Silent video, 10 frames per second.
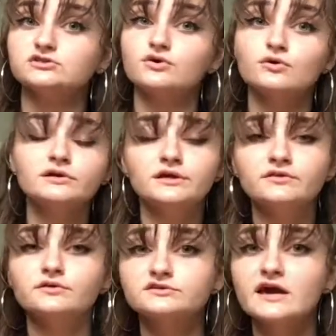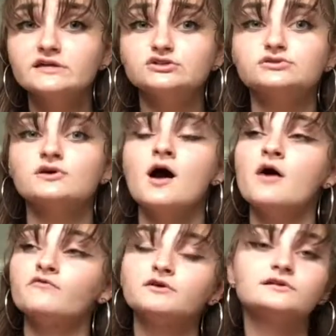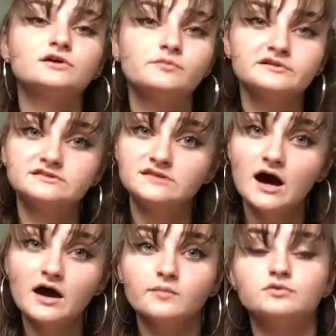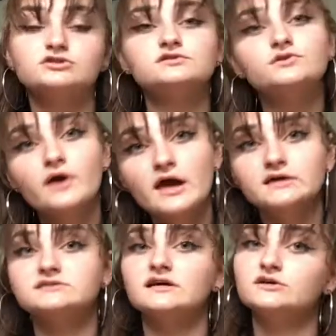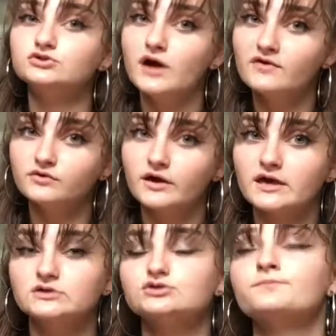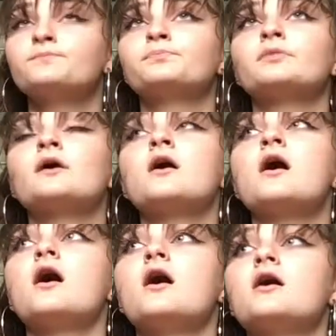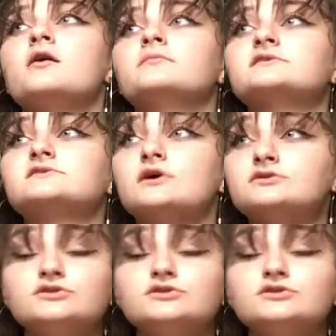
They're only in those cages for a little bit of time, which is okay. It's like a travel cage. as long as